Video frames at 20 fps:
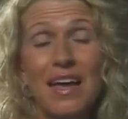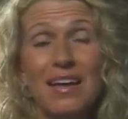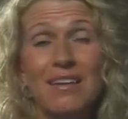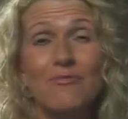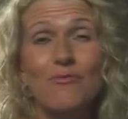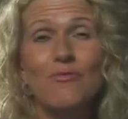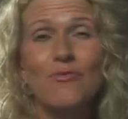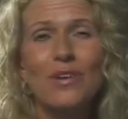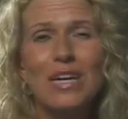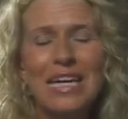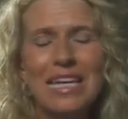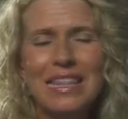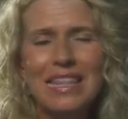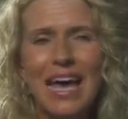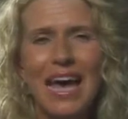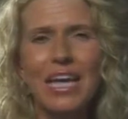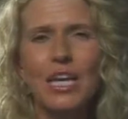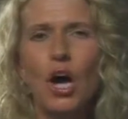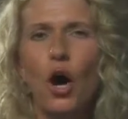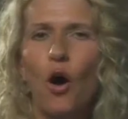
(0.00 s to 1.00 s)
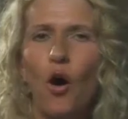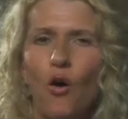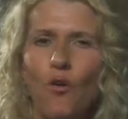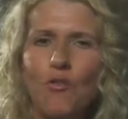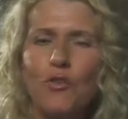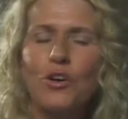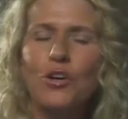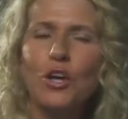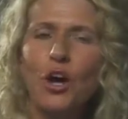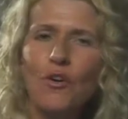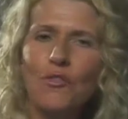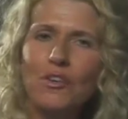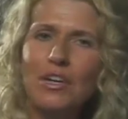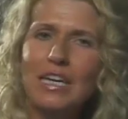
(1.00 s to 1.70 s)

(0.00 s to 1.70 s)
Read that over and over